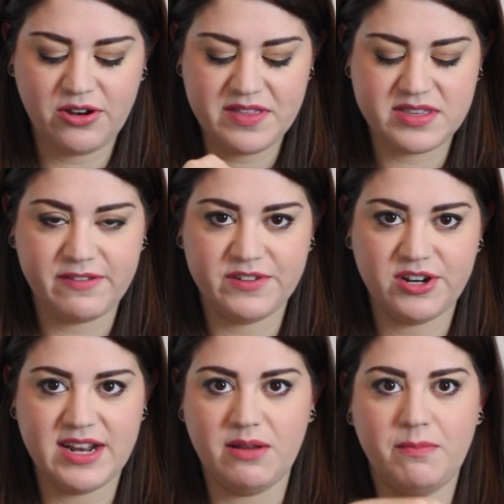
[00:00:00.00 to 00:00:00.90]
on the
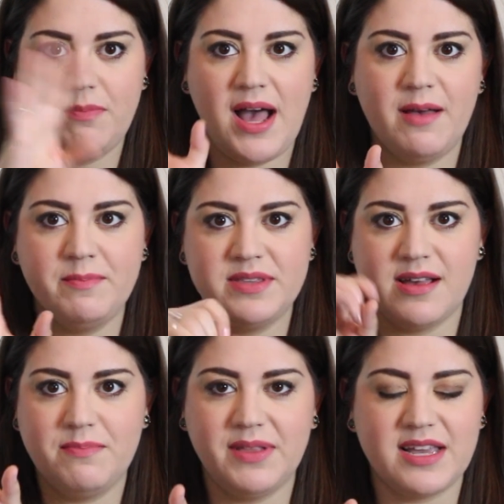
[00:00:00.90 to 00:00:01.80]
sifter, and it pops
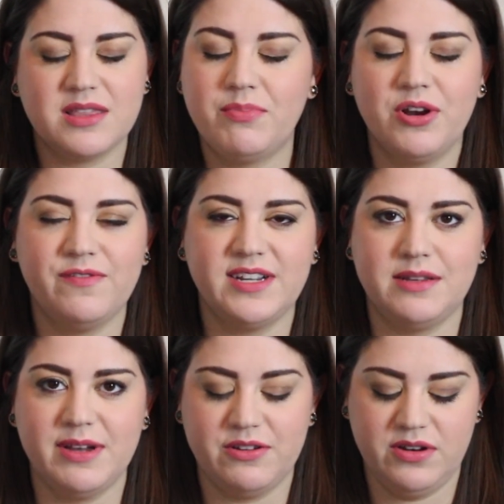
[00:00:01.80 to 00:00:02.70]
up like the perfect
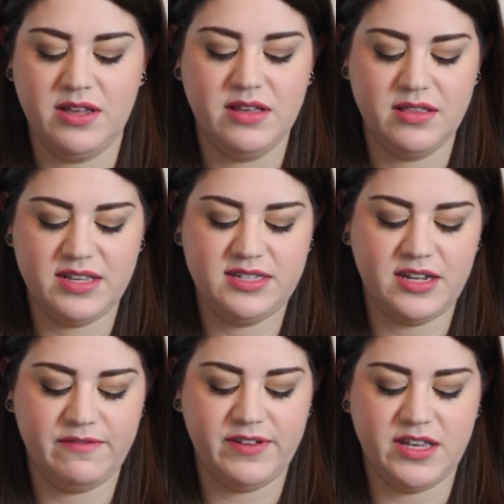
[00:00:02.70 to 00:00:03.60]
amount. This
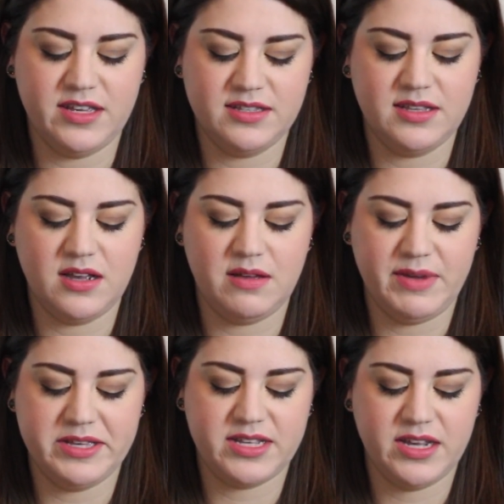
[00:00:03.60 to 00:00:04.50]
stuff is
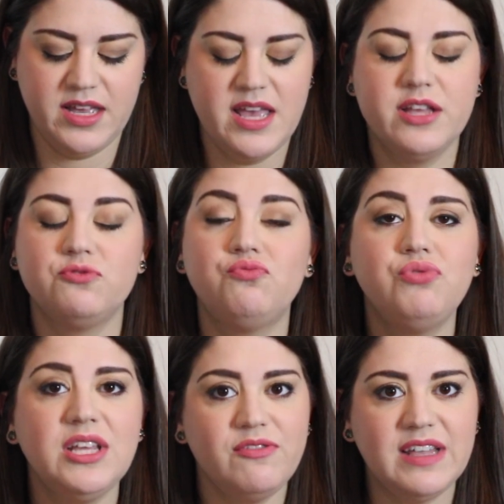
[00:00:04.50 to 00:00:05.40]
amazing. It's
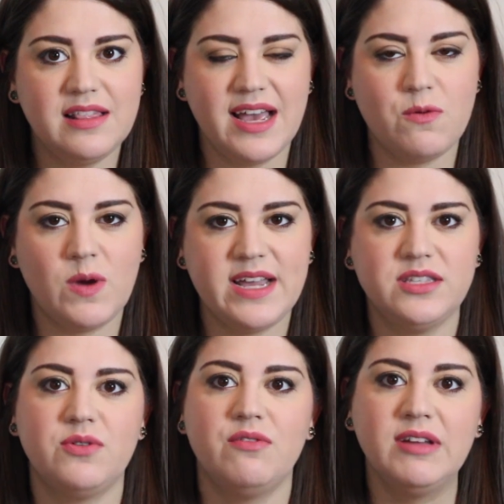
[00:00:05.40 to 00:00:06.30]
really, really
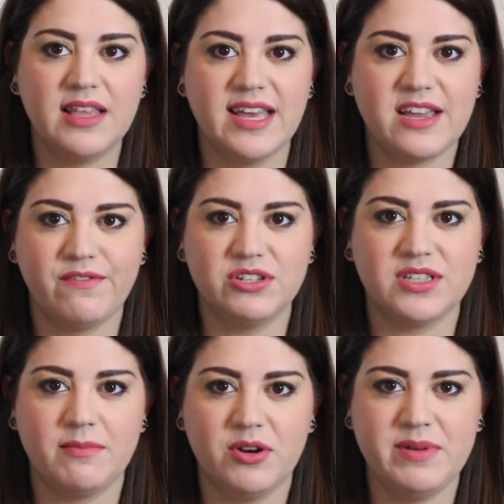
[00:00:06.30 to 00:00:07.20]
lightweight, so I really like it for
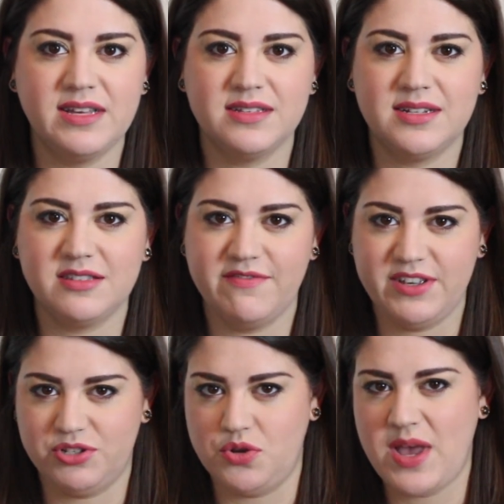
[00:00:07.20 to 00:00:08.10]
summer because it doesn't
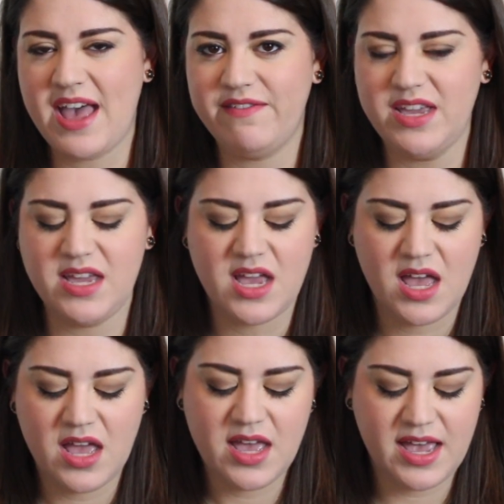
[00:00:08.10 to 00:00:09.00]
feel too heavy.
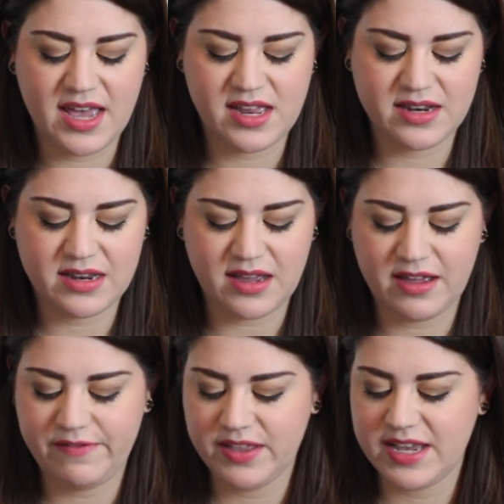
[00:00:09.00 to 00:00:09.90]
And
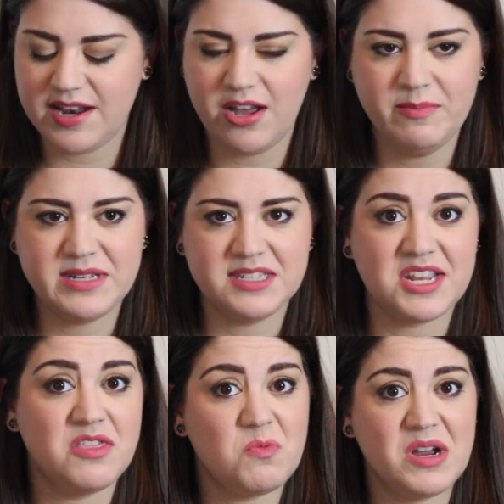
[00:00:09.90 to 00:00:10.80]
I feel like it helps
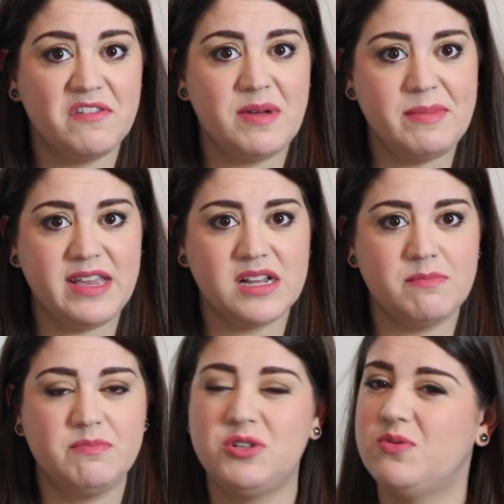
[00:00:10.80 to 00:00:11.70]
extend the wear of my
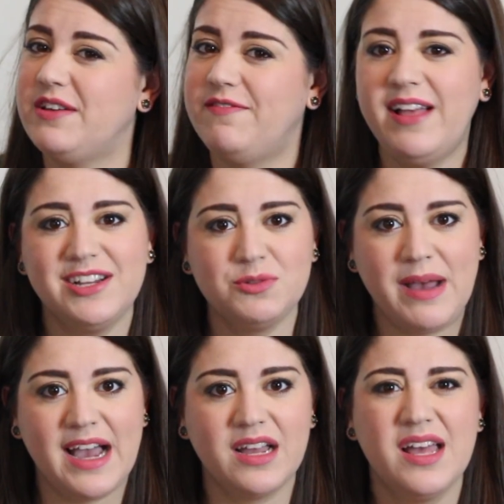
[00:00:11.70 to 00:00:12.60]
makeup. Don't get
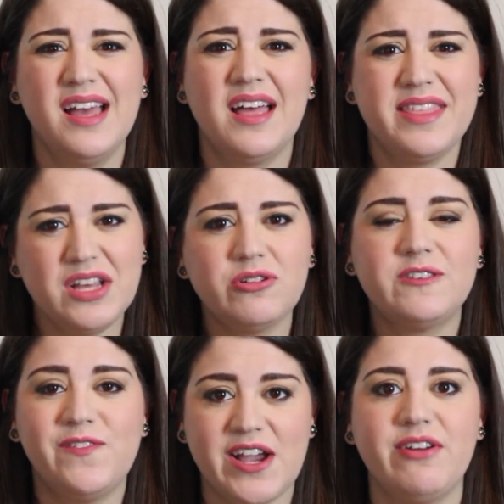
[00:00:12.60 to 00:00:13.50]
flashback. I think it
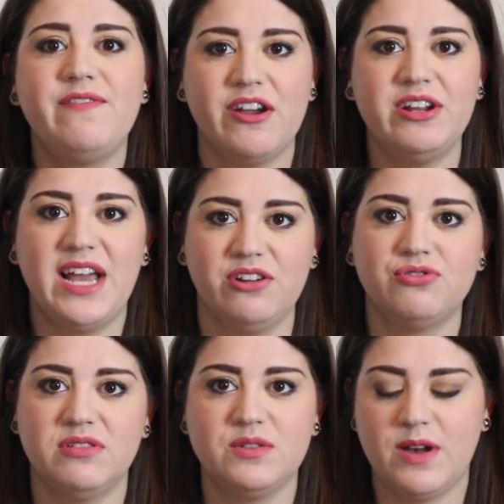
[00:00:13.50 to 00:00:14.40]
looks very, very
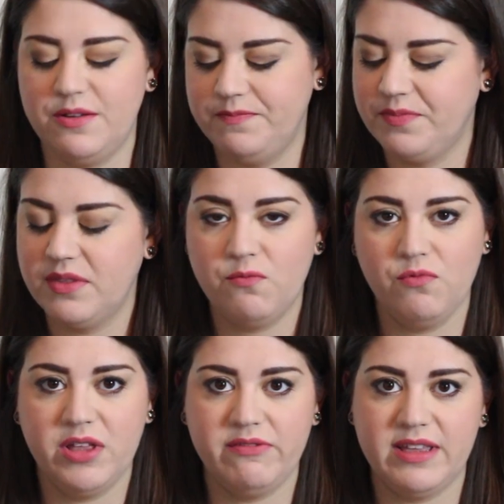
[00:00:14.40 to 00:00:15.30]
natural as well.
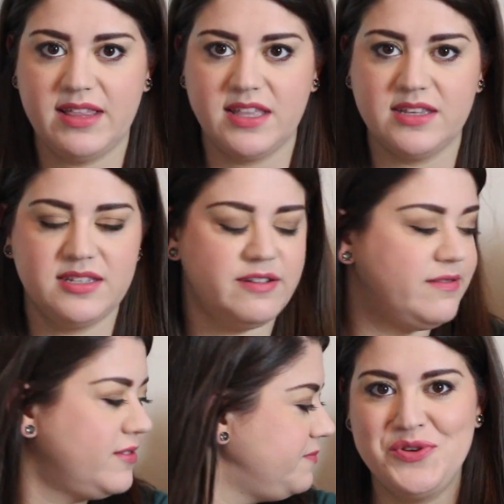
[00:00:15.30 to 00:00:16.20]
Really, really like this
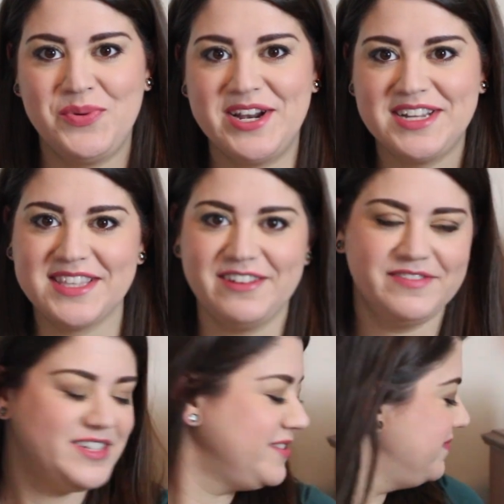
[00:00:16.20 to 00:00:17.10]
stuff. Two products
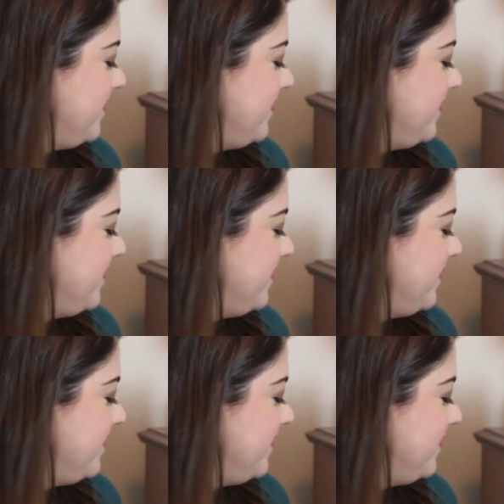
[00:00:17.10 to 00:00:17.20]
left.